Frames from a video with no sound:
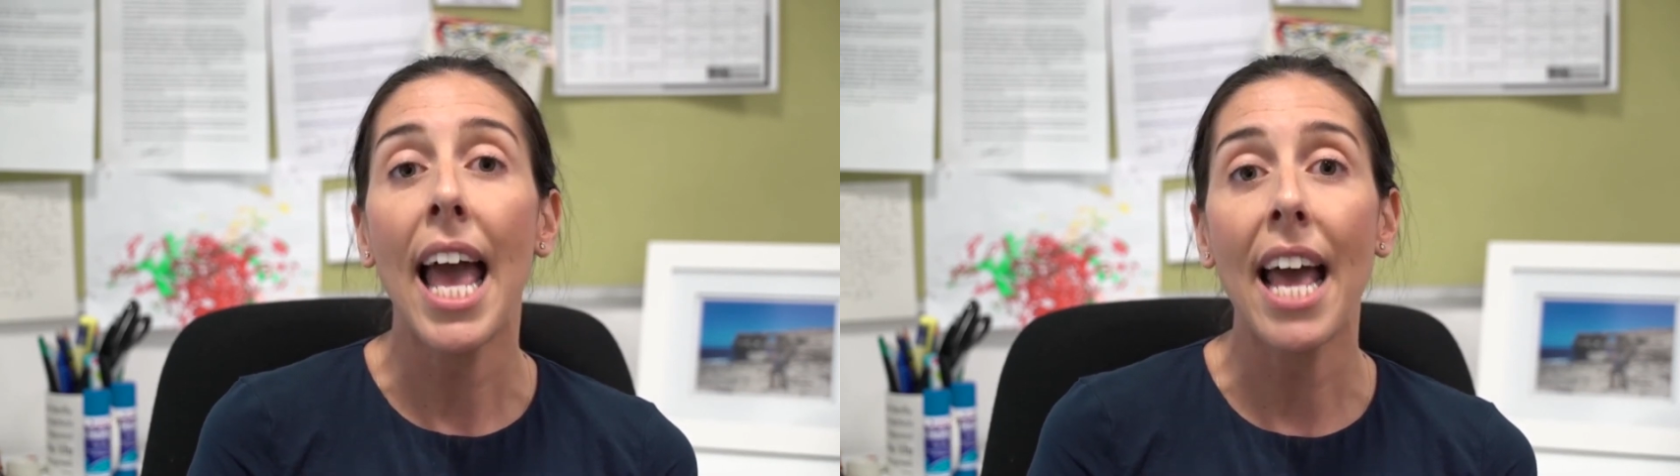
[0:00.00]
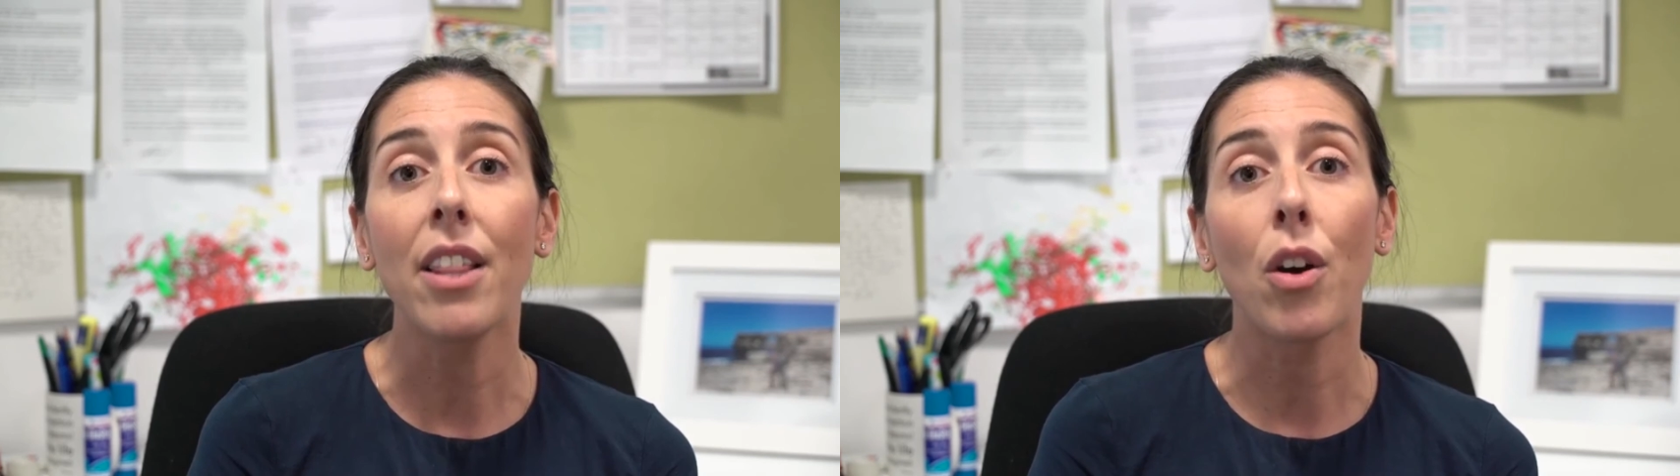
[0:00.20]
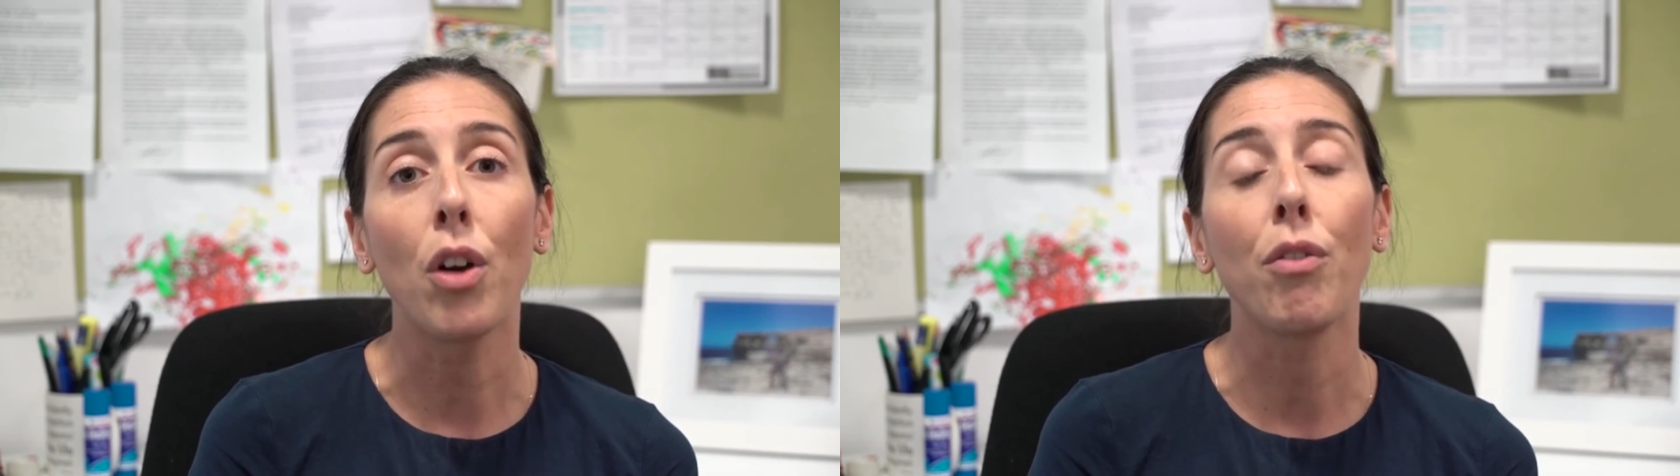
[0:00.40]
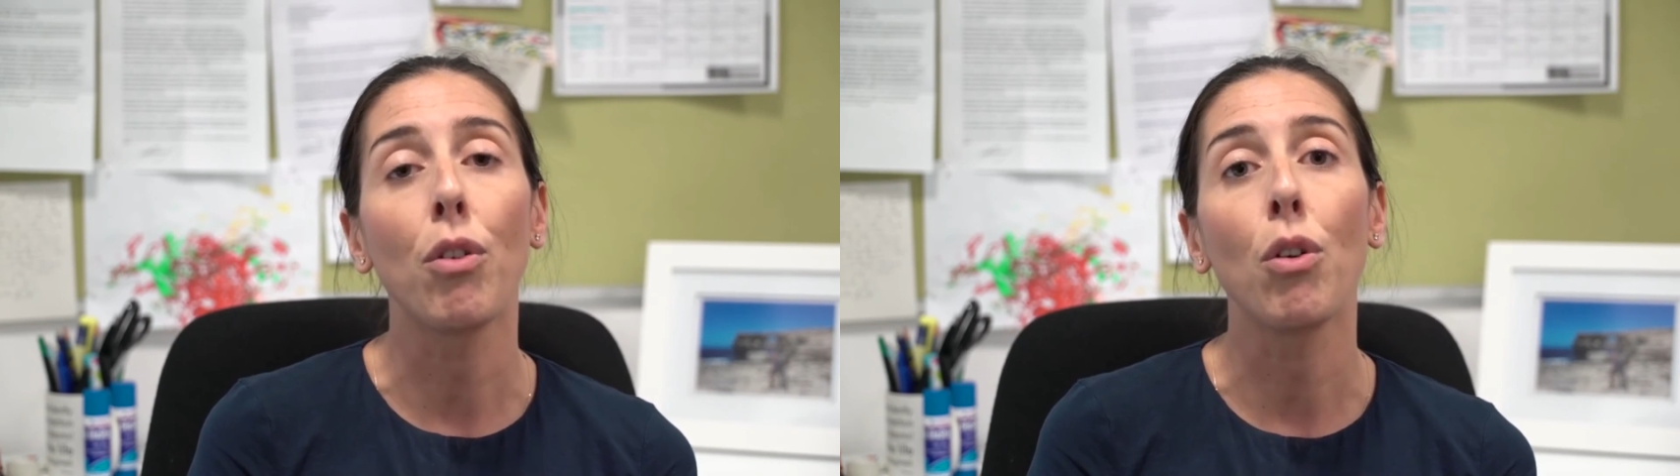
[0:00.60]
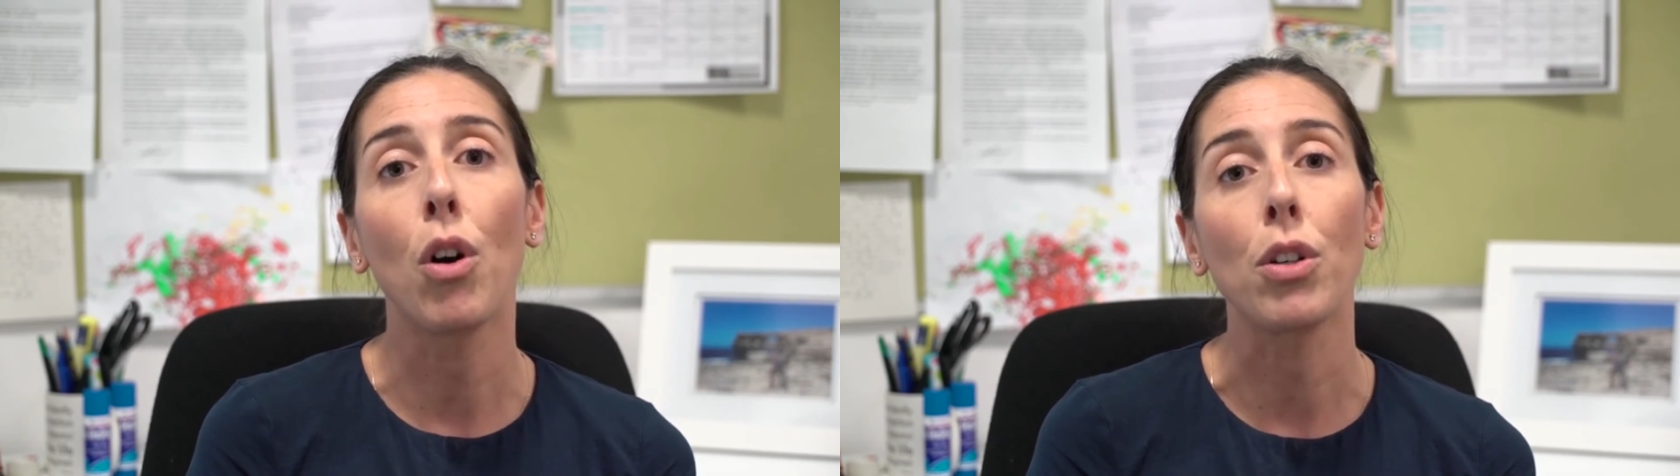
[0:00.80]
and the
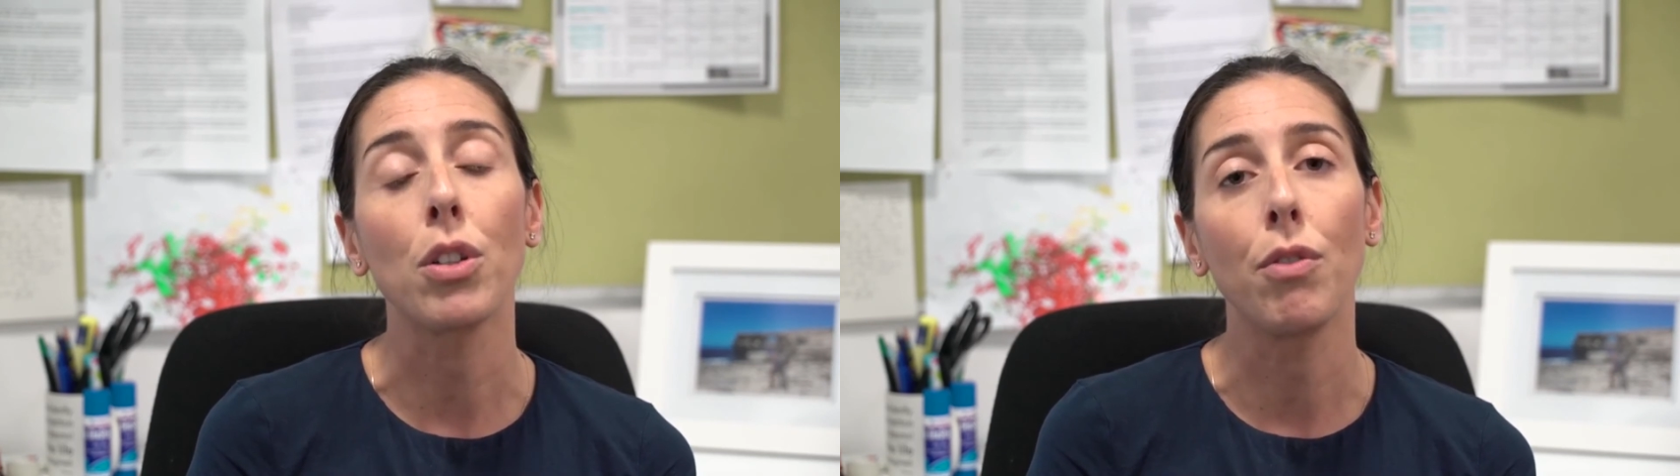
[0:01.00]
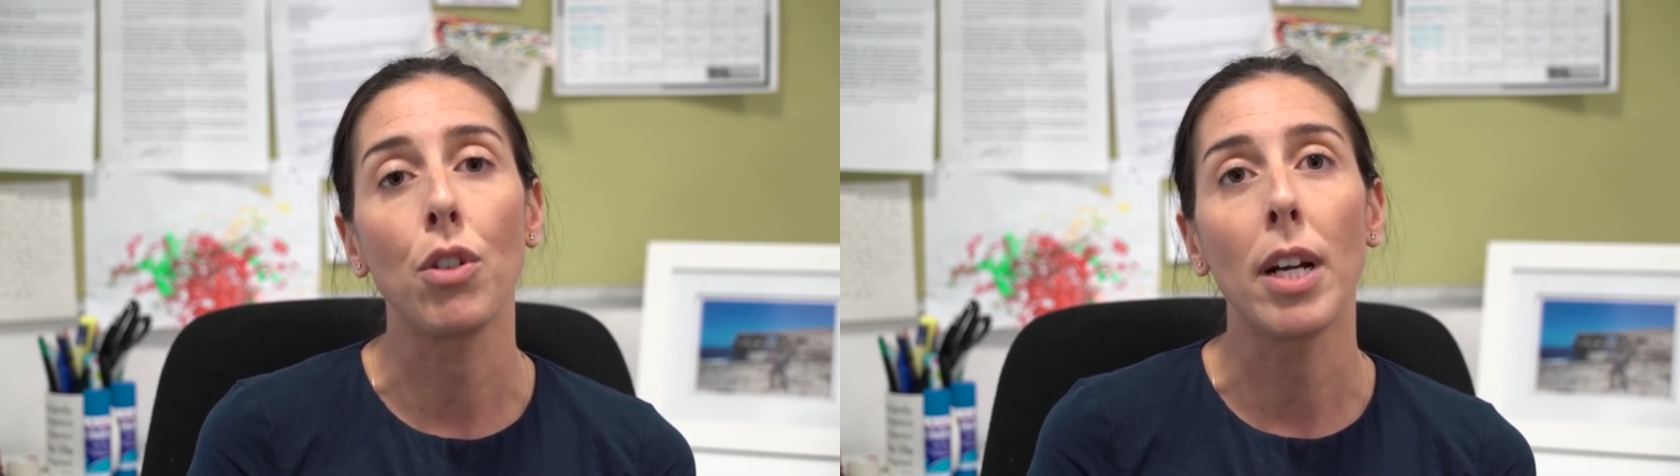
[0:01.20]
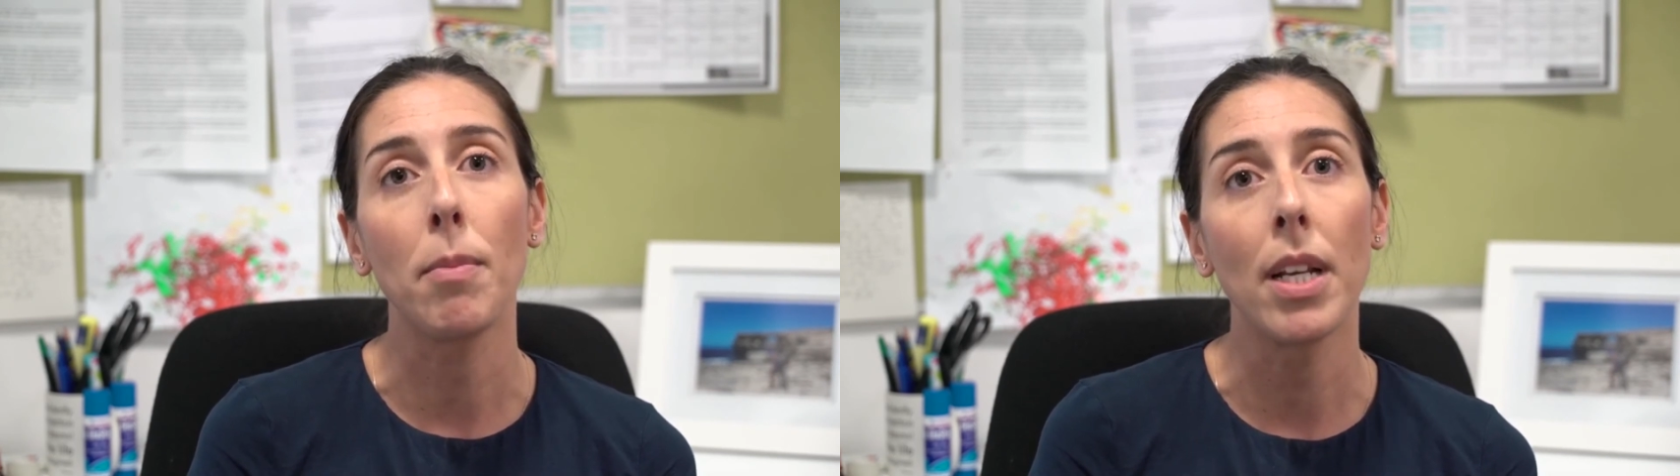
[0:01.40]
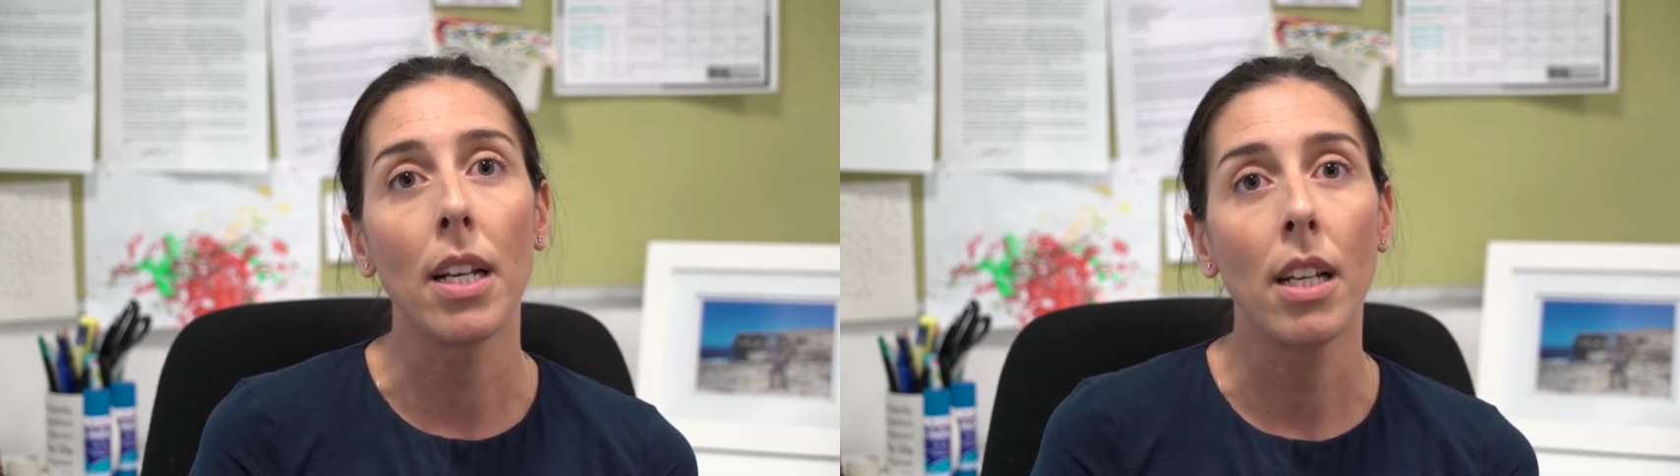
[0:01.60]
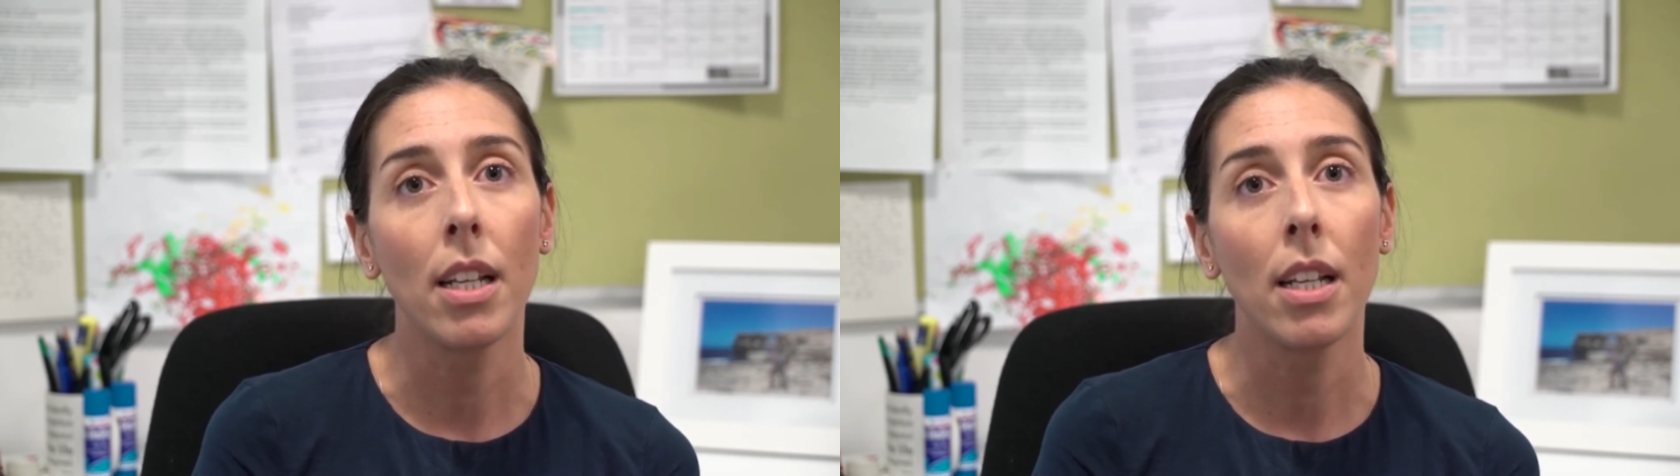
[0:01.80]
overall cost of treatment.